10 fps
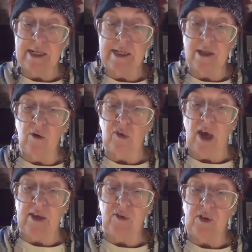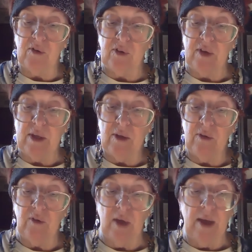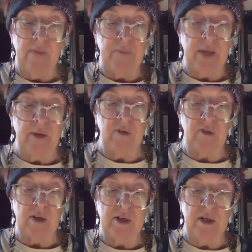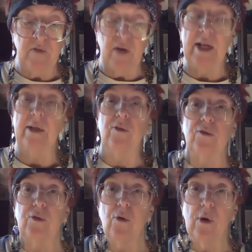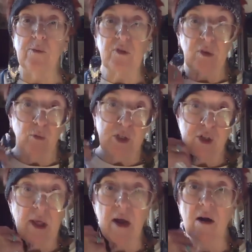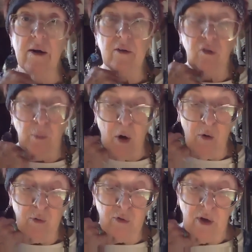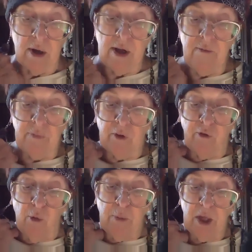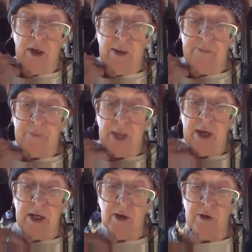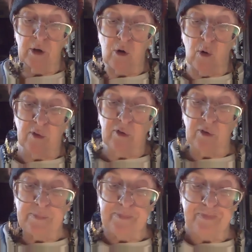in those icy seas, and the sudden and violent storms to which they are exposed, forbid any other course.